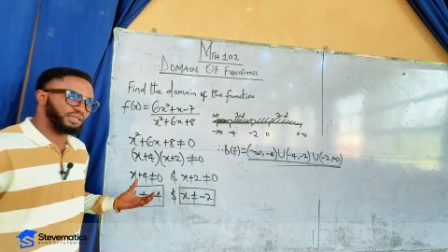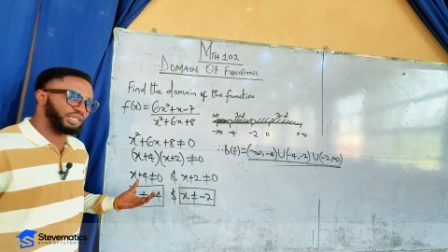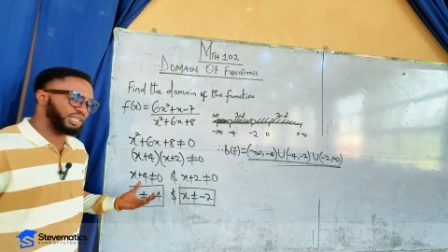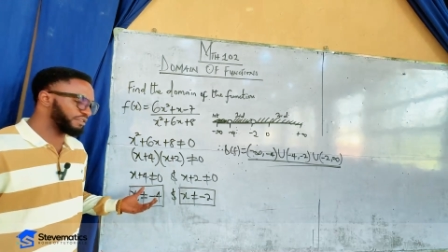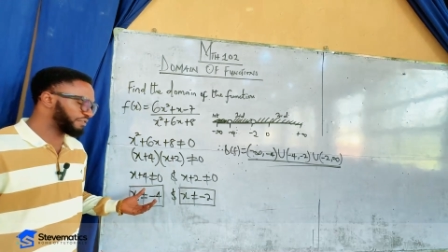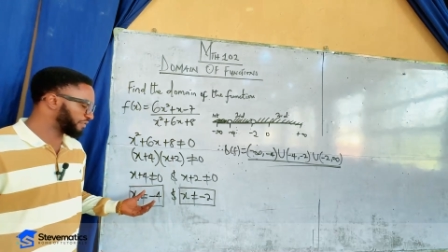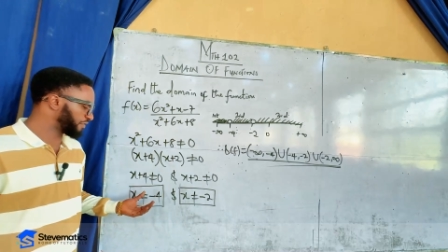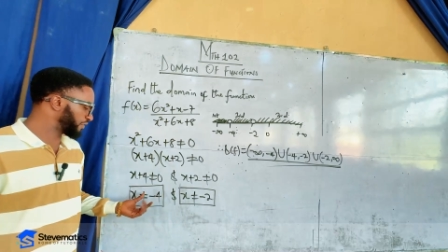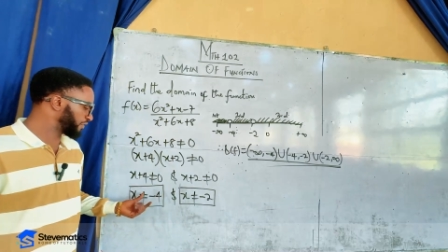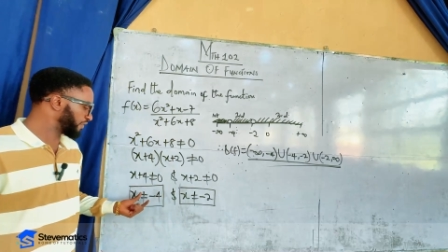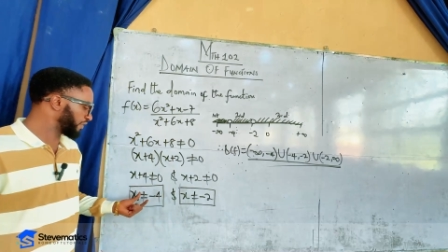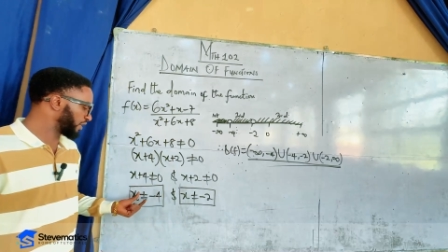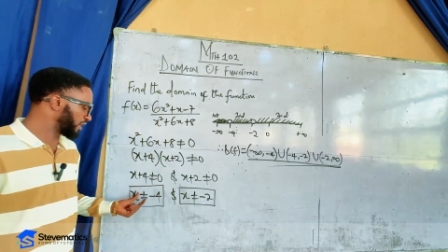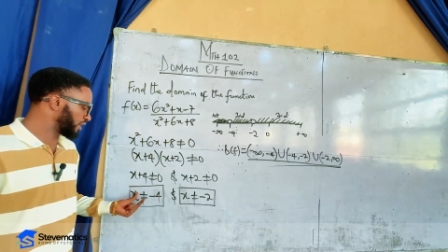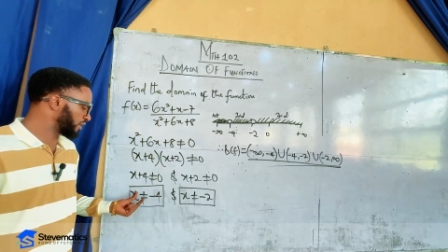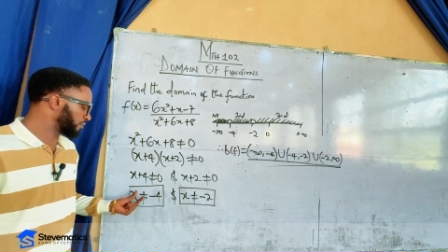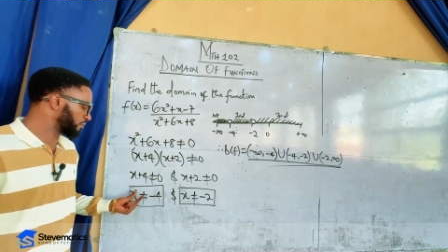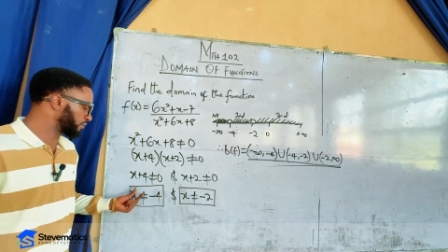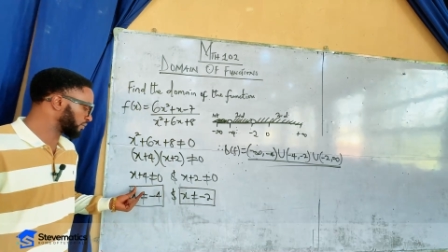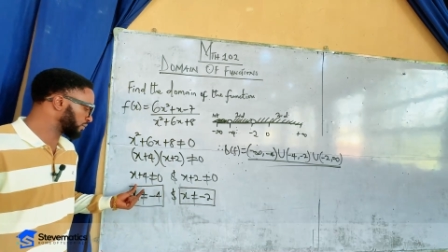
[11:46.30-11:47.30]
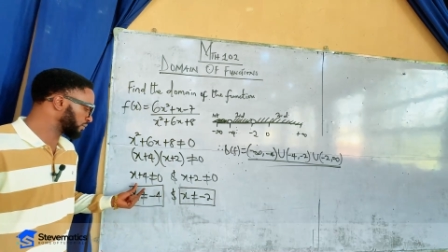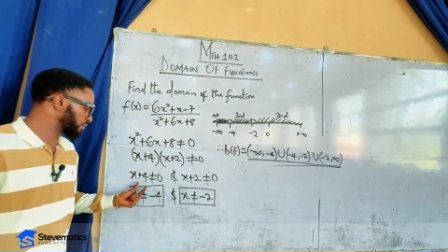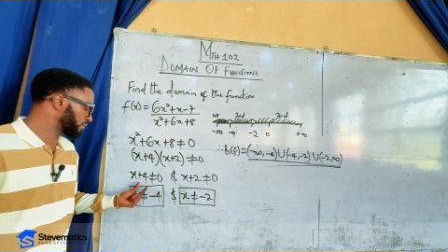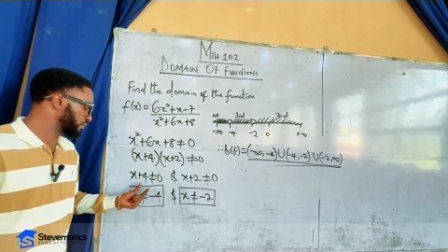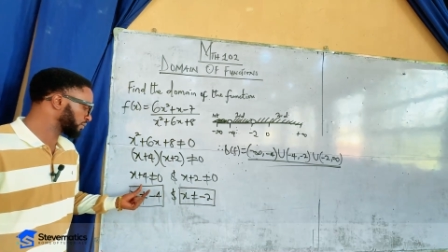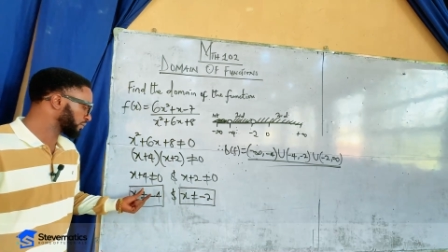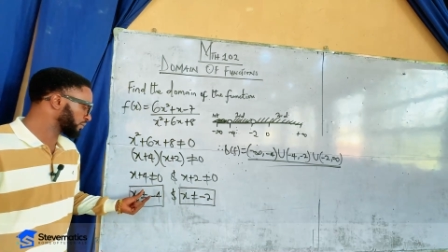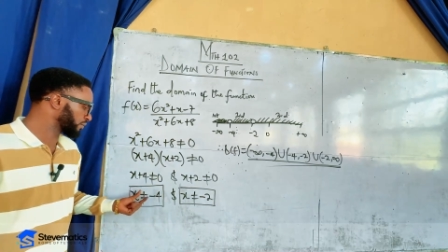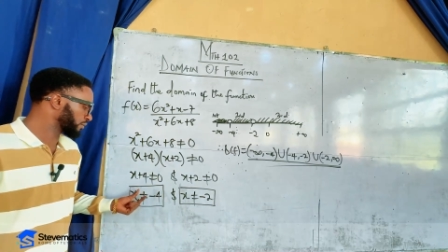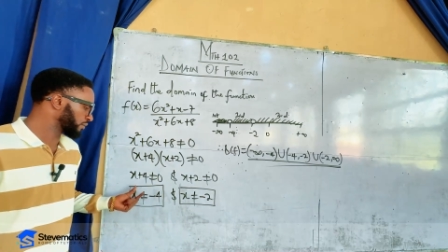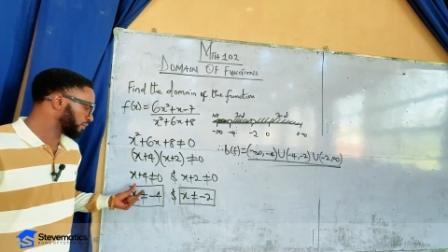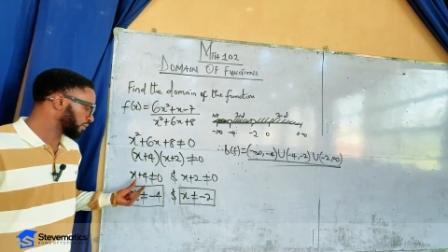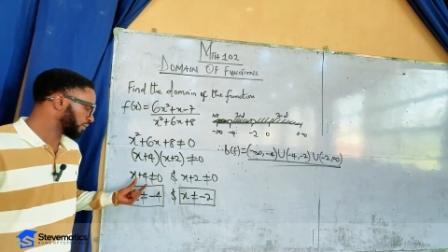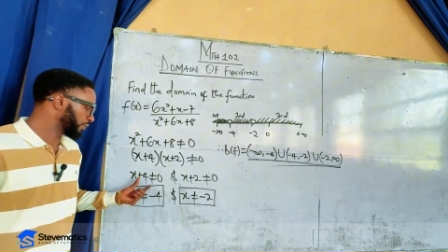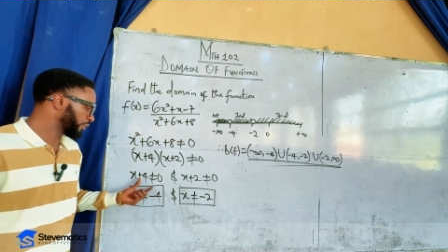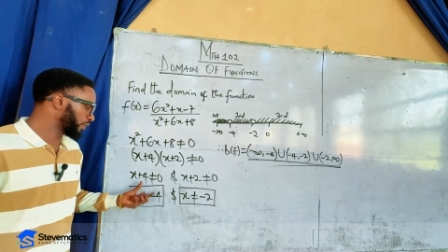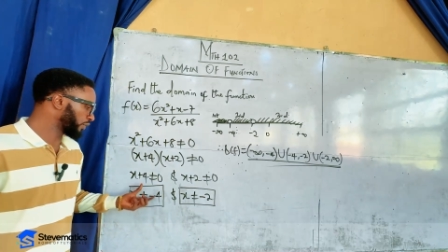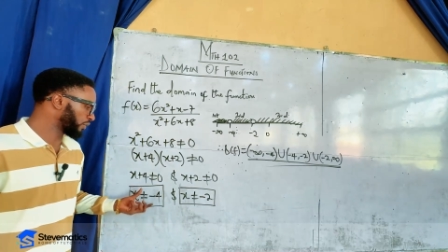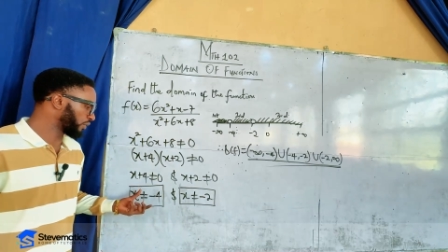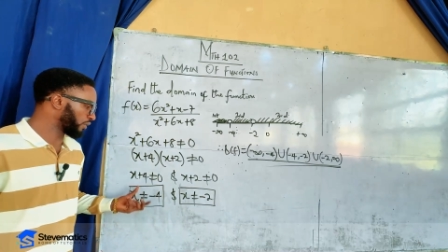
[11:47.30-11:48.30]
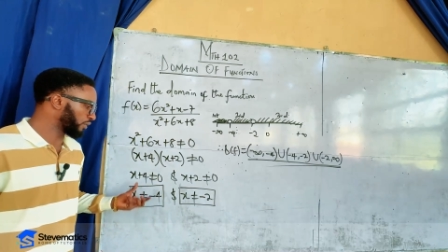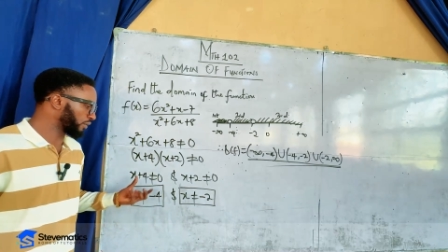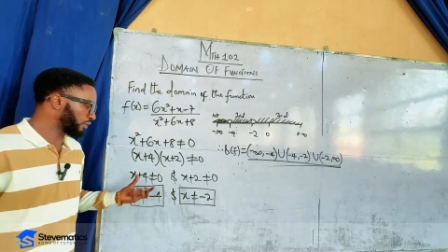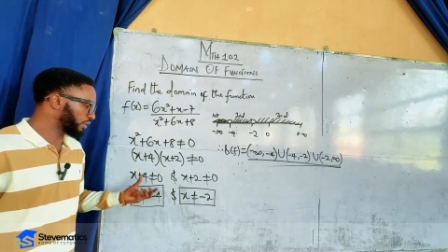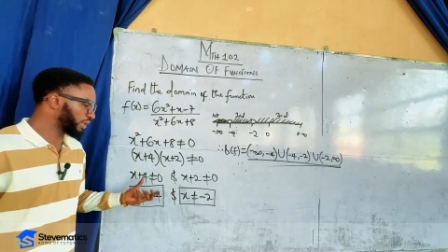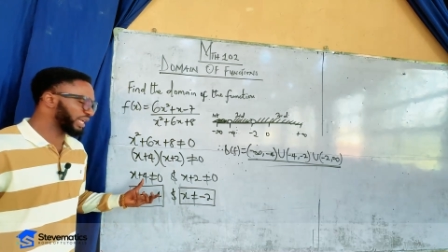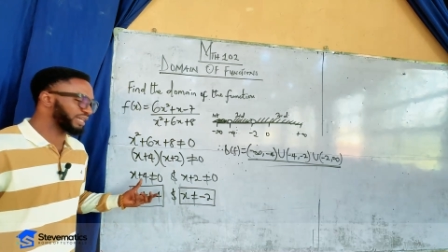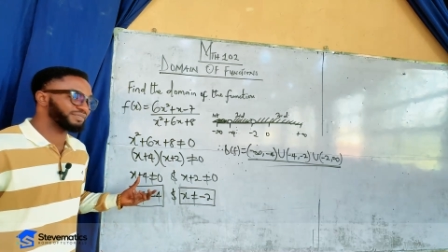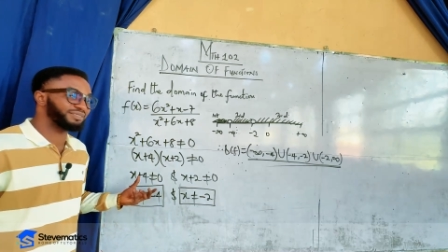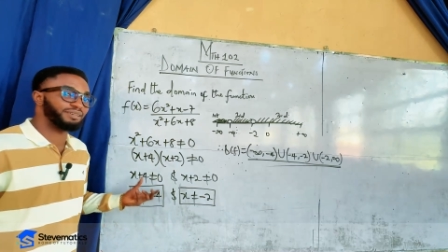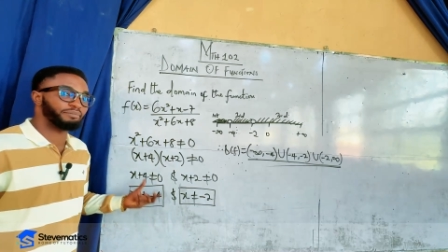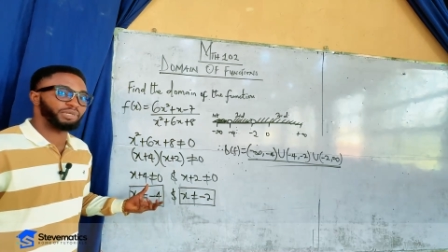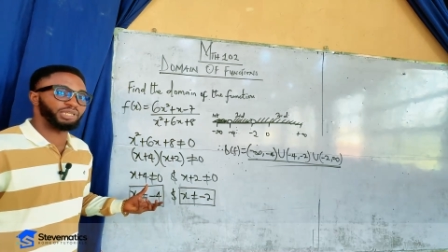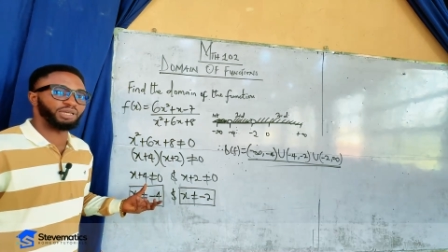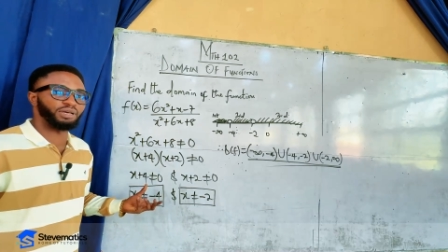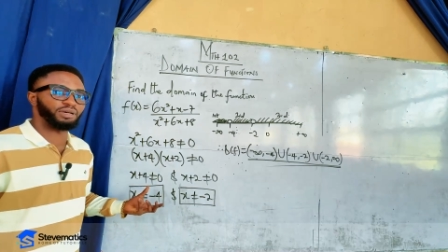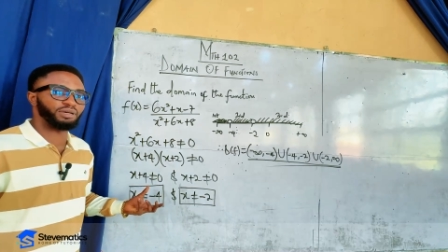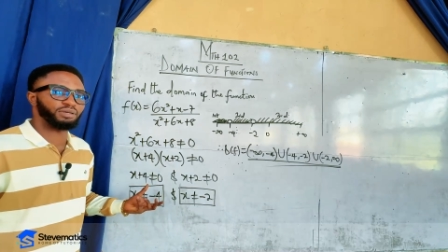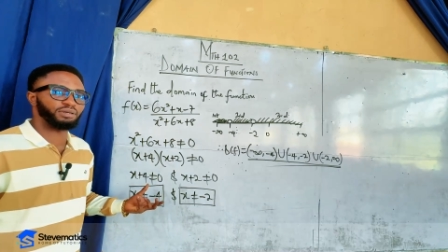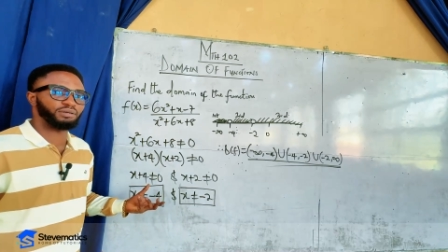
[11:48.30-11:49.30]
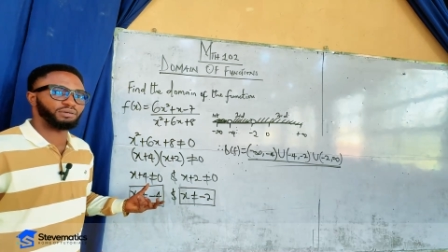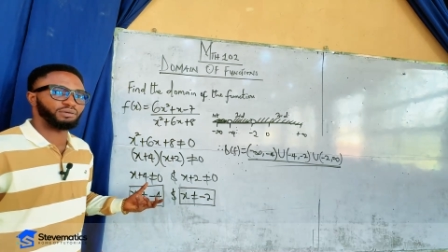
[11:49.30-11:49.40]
if your examiner